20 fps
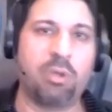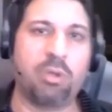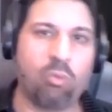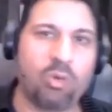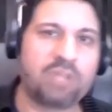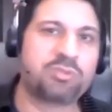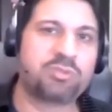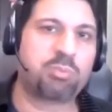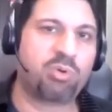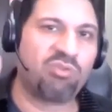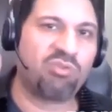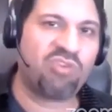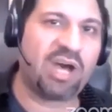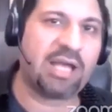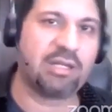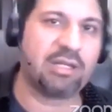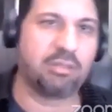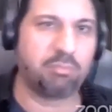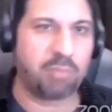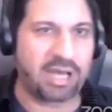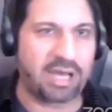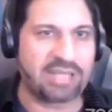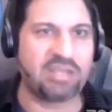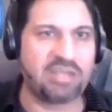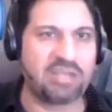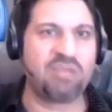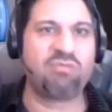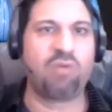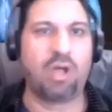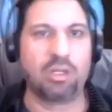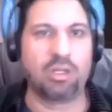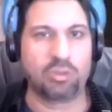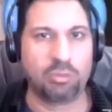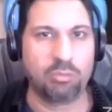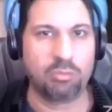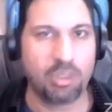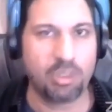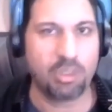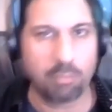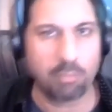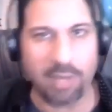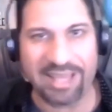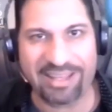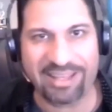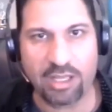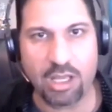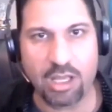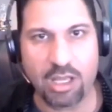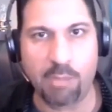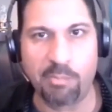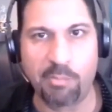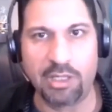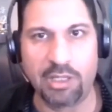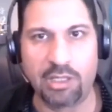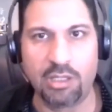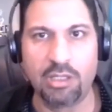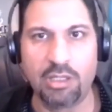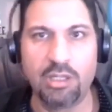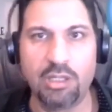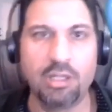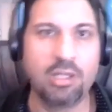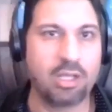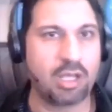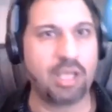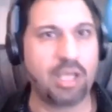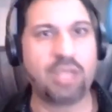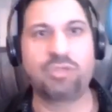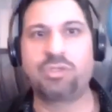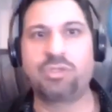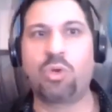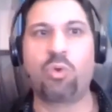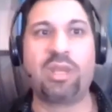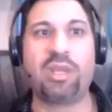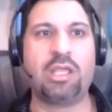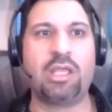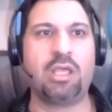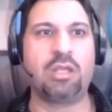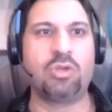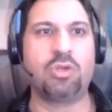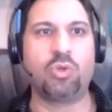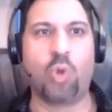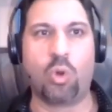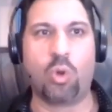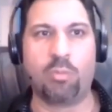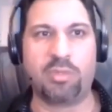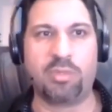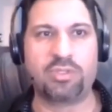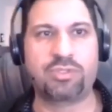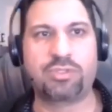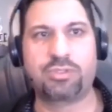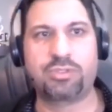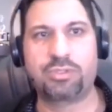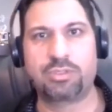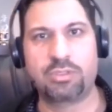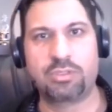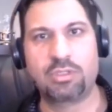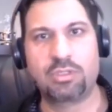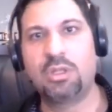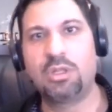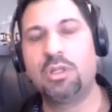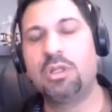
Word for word: but what's provided by default by the company is already enormous.